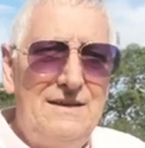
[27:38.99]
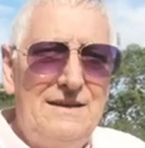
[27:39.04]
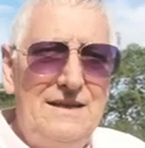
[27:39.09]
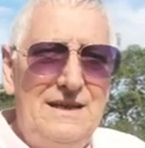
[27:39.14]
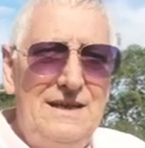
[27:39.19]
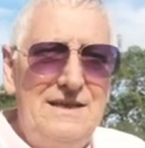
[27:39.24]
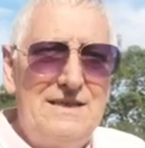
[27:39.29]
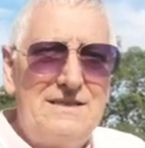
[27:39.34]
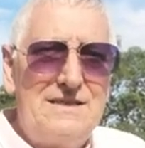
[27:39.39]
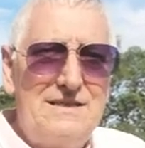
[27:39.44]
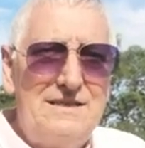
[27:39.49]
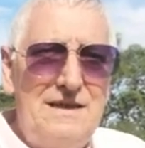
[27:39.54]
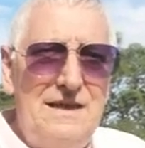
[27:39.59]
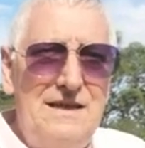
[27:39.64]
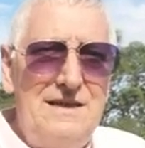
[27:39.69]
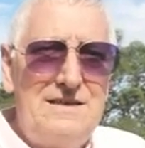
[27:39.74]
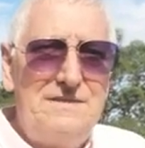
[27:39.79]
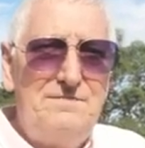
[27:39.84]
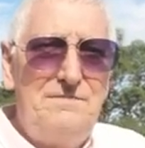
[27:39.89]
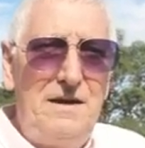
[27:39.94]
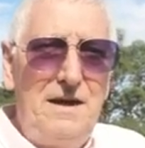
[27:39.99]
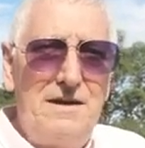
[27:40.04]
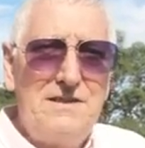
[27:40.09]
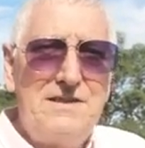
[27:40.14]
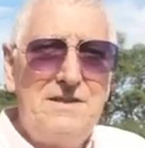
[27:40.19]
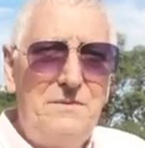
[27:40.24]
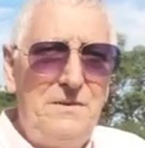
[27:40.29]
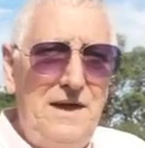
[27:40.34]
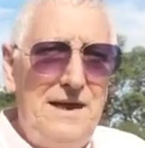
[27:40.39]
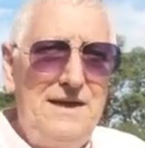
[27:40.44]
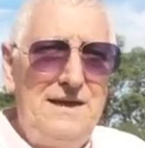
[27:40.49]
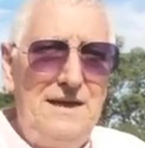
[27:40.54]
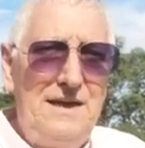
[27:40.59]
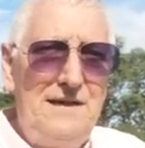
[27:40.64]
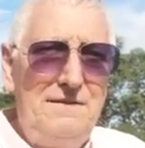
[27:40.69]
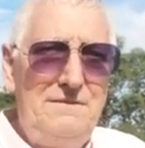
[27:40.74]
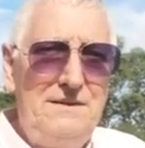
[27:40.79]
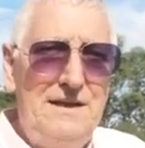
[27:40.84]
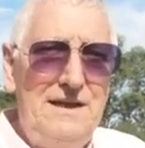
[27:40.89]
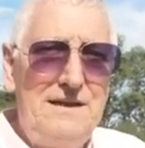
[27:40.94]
that he's passed away now.